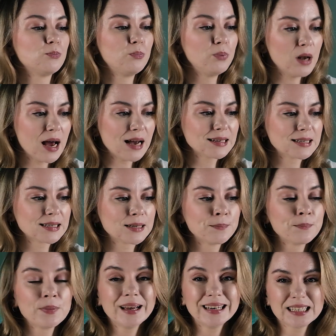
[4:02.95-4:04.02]
plus
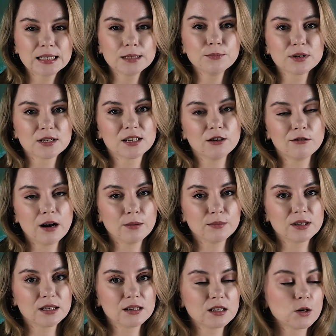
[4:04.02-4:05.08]
a simple C R M
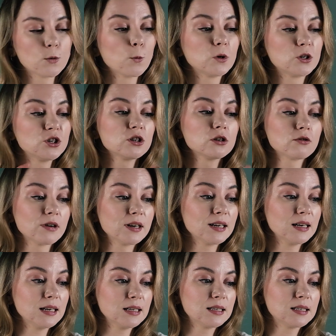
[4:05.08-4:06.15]
system, which is
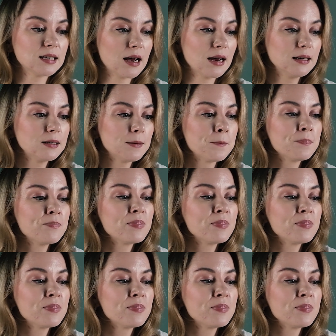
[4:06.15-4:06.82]
already inside,